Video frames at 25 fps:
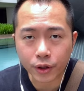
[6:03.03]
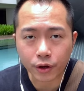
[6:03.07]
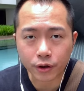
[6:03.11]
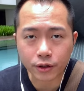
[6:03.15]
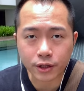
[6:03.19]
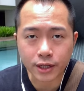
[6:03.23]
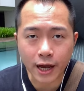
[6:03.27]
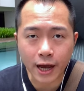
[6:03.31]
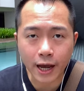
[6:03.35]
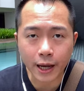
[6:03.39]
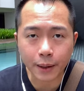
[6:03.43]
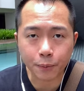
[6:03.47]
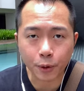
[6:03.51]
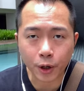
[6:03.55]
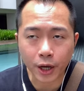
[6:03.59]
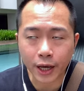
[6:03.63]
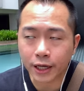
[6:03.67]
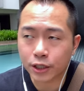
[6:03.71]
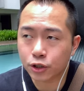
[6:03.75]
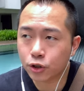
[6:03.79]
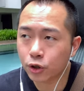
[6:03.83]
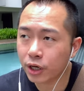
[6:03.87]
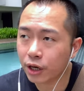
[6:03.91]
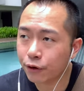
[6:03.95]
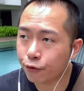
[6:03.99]
your time. Okay,
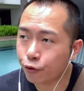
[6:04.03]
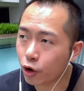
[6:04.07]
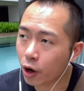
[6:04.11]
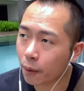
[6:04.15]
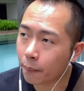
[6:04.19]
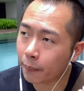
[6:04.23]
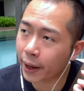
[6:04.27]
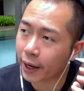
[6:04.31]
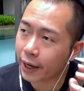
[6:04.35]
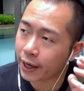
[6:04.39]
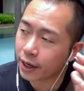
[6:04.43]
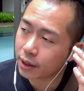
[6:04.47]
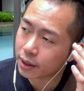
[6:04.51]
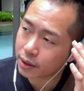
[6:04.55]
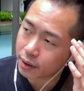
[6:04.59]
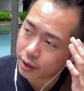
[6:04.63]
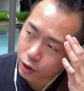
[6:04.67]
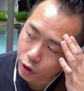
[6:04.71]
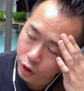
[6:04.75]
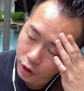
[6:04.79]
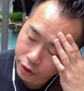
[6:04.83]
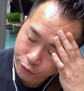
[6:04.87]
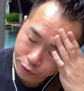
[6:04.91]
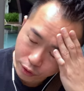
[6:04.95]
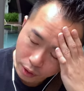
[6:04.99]
so if you're
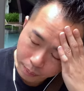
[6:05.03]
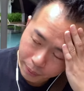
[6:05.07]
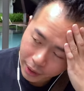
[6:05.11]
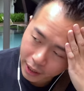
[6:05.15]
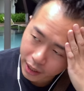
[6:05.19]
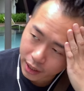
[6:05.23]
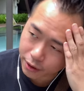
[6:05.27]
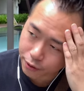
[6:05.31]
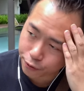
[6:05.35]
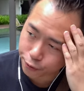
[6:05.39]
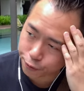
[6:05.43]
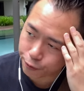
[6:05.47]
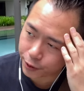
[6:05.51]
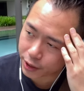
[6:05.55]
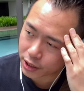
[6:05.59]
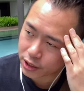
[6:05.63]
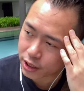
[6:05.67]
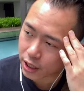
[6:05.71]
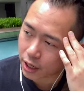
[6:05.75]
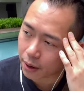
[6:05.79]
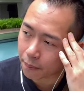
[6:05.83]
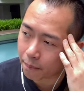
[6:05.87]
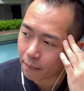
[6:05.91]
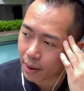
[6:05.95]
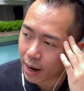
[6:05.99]
paid a fixed
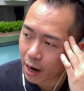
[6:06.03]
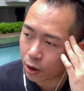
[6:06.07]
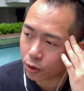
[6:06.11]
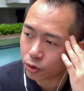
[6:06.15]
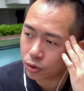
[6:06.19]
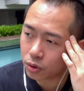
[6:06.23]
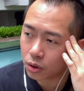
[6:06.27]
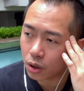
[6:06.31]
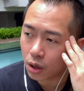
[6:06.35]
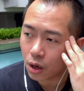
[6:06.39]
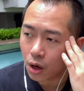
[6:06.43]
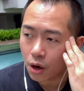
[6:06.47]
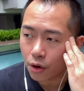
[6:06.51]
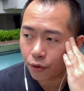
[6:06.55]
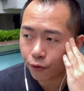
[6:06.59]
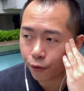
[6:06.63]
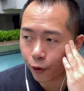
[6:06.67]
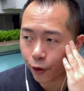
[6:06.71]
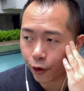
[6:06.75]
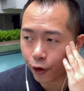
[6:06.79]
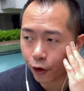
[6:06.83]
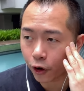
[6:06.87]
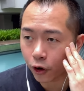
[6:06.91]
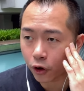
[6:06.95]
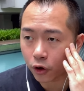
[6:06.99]
amount
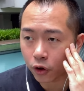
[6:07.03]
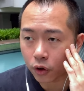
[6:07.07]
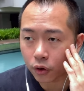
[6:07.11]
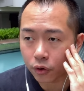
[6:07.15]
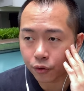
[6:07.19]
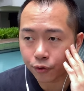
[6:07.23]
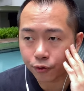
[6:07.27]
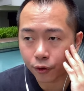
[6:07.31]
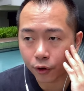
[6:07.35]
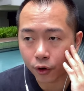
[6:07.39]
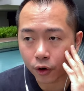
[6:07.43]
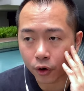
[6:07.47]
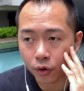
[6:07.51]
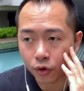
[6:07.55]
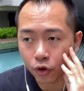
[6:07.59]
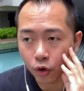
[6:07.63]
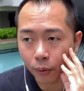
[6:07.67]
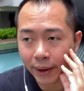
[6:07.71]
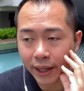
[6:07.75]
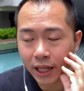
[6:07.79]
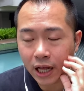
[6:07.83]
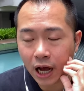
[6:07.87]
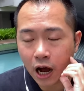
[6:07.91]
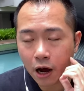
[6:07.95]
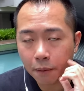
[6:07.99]
for no
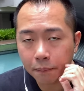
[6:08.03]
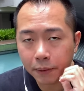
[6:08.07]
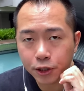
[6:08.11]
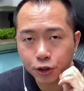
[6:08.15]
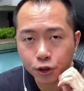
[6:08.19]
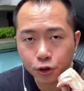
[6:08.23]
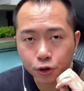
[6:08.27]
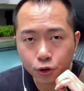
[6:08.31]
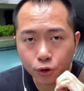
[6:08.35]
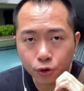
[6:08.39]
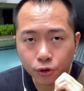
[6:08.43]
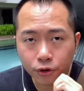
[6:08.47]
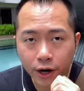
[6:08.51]
matter how much you do,